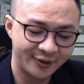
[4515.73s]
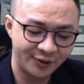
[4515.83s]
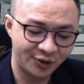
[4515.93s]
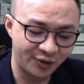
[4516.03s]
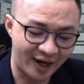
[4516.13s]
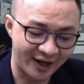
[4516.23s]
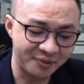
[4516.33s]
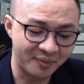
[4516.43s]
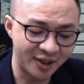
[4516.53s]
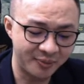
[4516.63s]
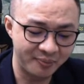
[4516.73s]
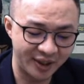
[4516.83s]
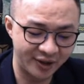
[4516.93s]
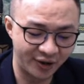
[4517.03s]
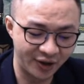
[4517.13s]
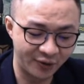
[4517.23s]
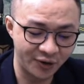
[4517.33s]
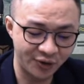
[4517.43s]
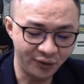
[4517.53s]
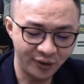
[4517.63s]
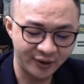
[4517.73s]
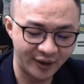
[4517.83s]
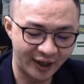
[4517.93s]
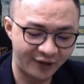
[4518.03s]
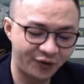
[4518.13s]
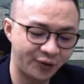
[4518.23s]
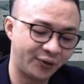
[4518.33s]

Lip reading: So s must be bigger or equals to -2.